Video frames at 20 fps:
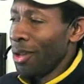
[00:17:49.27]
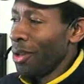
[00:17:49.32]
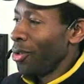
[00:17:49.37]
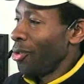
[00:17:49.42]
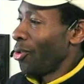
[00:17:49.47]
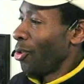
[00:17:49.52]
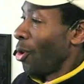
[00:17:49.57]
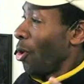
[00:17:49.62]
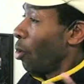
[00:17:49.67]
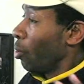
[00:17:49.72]

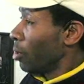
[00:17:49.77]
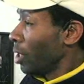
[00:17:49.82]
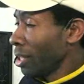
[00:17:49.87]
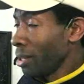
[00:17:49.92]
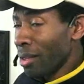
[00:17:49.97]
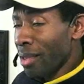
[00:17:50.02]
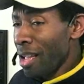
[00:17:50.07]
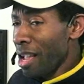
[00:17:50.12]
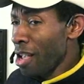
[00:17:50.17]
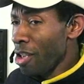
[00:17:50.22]
The only
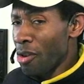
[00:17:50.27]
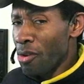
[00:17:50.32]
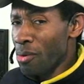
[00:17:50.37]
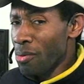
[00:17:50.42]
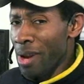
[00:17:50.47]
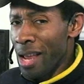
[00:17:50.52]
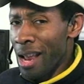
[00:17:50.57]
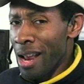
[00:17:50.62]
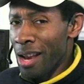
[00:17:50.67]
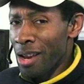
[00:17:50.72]
thing you
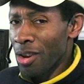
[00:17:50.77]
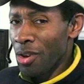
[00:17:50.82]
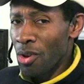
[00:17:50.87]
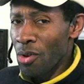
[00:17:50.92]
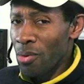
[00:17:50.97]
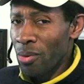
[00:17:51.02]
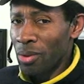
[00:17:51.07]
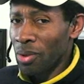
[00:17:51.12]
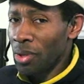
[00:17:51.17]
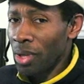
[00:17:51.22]
need to
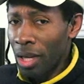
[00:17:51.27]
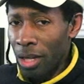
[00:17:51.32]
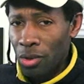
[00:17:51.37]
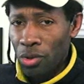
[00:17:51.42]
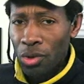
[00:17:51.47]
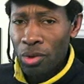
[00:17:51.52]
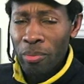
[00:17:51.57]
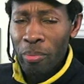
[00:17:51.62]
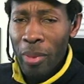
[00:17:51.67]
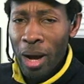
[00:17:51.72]
do is
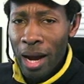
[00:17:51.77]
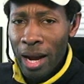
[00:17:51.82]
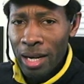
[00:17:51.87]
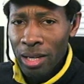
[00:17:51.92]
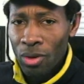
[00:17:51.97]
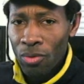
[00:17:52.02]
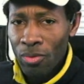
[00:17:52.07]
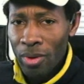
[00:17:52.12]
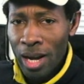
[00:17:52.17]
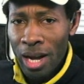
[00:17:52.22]
get your mind
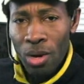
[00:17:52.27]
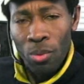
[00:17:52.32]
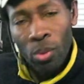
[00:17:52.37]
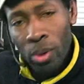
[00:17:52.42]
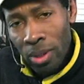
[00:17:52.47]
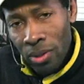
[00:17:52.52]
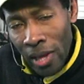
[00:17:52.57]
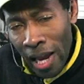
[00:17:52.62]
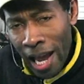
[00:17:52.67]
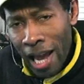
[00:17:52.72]
around
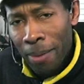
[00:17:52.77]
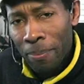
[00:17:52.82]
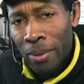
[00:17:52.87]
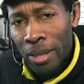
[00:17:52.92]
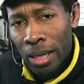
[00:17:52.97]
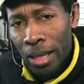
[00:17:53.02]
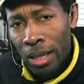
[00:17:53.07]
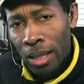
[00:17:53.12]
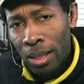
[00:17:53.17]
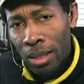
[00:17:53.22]
what's happening.
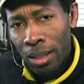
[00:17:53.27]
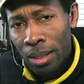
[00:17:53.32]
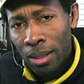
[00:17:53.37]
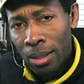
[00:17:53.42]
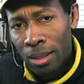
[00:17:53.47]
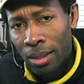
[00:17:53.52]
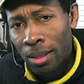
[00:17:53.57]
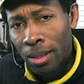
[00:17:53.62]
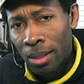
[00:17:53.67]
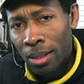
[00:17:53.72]

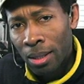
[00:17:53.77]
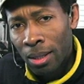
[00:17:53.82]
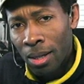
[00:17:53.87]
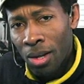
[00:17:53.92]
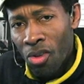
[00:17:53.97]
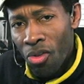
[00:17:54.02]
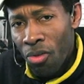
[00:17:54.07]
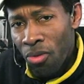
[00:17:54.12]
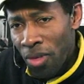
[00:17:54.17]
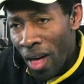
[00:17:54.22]

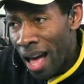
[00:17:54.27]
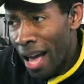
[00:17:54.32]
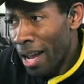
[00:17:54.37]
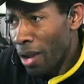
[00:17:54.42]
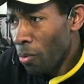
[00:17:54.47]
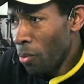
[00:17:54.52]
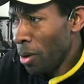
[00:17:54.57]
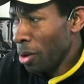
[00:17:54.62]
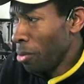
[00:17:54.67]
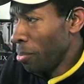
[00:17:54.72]
Thy
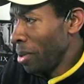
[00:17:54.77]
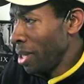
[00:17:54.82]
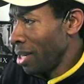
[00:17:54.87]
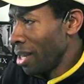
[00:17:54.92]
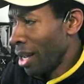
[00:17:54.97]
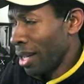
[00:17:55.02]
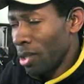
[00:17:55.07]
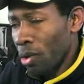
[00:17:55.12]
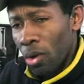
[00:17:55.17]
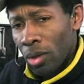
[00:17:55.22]
will be
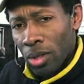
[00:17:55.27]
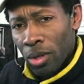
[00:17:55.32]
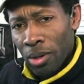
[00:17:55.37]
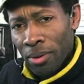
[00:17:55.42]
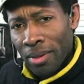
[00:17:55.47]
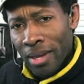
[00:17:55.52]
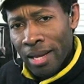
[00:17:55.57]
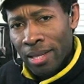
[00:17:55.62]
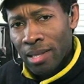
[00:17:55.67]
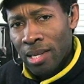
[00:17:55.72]
done on
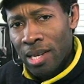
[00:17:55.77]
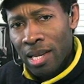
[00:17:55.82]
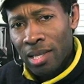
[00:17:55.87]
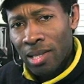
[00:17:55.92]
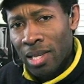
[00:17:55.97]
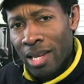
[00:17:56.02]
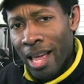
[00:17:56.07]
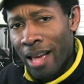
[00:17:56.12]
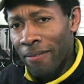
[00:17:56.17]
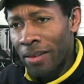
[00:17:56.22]
earth as it is
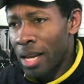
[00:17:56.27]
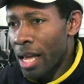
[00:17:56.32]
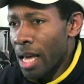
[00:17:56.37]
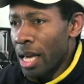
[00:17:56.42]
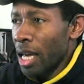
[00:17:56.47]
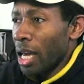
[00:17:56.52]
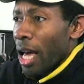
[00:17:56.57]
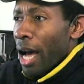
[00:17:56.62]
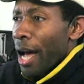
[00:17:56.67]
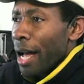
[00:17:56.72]
in heaven.
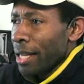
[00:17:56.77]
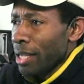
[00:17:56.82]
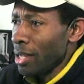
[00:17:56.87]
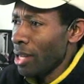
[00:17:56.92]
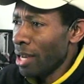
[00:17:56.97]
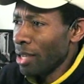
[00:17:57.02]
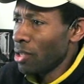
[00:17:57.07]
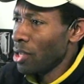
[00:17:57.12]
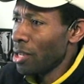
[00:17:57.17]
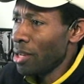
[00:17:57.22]
God
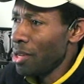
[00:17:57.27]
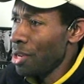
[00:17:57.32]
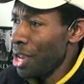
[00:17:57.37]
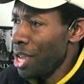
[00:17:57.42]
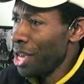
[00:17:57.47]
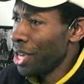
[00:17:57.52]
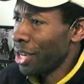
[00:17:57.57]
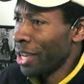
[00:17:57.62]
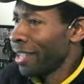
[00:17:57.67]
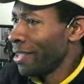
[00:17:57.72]
doesn't
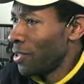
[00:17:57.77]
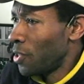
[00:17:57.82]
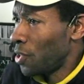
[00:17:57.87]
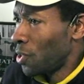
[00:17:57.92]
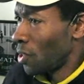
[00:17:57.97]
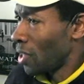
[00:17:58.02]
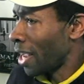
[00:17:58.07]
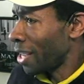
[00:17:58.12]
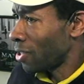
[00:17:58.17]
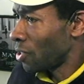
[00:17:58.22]
need
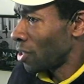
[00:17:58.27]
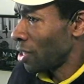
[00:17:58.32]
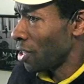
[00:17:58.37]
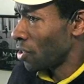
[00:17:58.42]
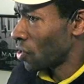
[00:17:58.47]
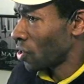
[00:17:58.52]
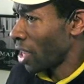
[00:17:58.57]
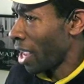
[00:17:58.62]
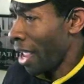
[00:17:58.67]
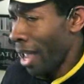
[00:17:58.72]

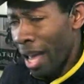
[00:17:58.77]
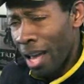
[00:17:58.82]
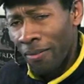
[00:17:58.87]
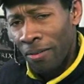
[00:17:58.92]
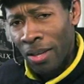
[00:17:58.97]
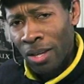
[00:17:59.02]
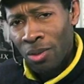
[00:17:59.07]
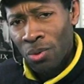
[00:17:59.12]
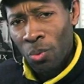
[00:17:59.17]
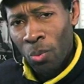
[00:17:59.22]
consensus to have
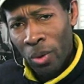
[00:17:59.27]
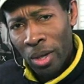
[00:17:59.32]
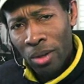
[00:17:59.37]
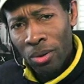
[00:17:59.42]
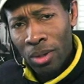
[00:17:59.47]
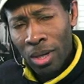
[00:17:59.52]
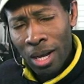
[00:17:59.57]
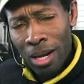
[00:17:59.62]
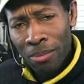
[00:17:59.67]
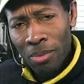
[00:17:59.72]
his
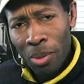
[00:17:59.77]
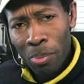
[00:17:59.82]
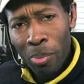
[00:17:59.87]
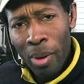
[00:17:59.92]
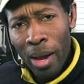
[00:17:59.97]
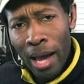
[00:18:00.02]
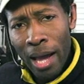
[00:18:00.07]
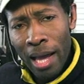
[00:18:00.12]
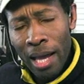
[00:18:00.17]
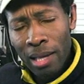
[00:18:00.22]
will come to
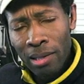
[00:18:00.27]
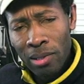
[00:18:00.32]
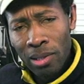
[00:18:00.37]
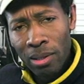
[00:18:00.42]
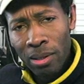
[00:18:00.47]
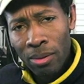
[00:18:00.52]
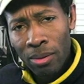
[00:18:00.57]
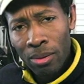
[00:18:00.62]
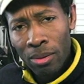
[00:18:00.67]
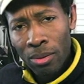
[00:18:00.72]
pass.
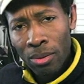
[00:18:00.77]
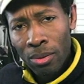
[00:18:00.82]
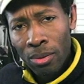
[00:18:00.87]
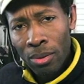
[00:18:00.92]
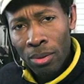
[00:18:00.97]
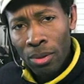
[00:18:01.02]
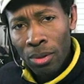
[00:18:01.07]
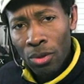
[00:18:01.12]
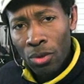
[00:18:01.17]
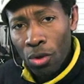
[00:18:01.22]

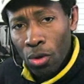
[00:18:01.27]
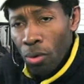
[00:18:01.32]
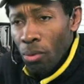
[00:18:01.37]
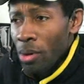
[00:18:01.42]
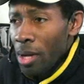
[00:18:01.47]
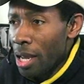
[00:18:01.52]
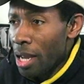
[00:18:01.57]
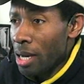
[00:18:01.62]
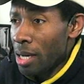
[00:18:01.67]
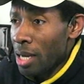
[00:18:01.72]
You
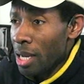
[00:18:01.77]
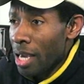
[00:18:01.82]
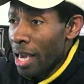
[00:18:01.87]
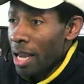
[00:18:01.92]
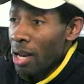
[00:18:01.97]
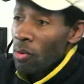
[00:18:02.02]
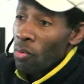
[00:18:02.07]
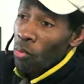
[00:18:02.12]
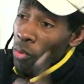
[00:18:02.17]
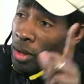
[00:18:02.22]
need to
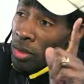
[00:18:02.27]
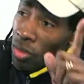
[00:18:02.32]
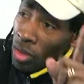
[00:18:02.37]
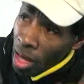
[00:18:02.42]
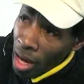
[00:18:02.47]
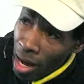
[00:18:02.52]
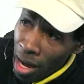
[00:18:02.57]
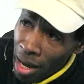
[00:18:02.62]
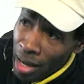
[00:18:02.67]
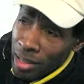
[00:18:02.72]
get with
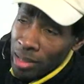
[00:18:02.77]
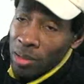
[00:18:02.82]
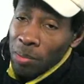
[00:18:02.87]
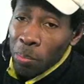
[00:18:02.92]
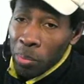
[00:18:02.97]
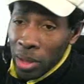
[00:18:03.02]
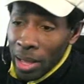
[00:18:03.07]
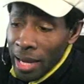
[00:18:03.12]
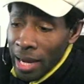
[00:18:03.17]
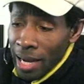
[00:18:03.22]
God's
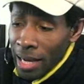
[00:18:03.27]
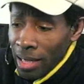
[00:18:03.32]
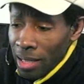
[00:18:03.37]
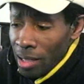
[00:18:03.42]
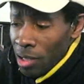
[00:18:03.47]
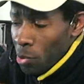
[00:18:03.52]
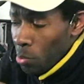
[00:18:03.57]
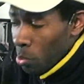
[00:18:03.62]
plan, and His